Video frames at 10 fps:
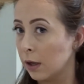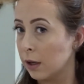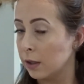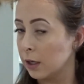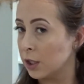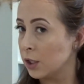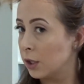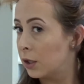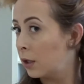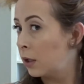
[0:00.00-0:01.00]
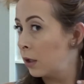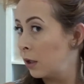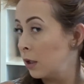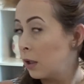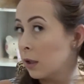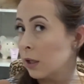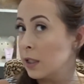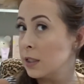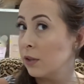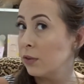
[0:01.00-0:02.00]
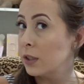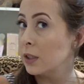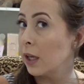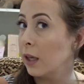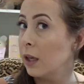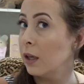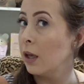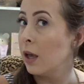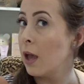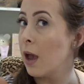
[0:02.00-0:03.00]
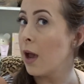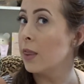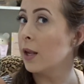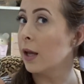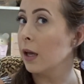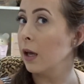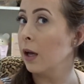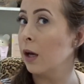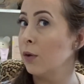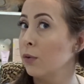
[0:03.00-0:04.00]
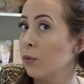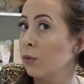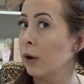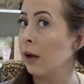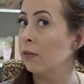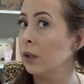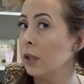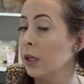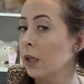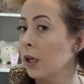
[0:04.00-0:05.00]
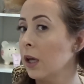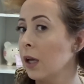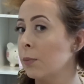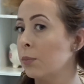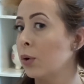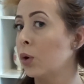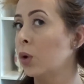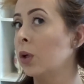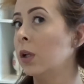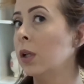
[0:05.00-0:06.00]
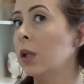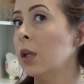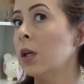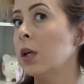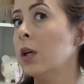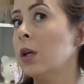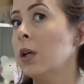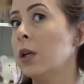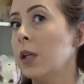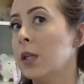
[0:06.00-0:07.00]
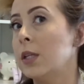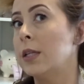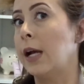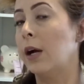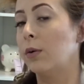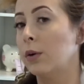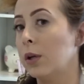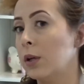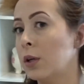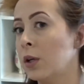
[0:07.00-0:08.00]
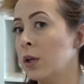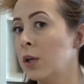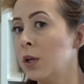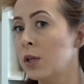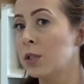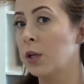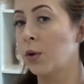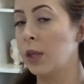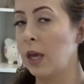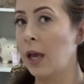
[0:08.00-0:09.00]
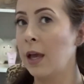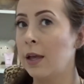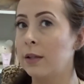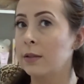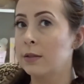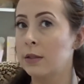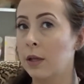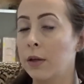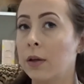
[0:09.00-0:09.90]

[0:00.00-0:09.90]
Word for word: and then I let it sit for a second and then I unravel it and pull down. So the ends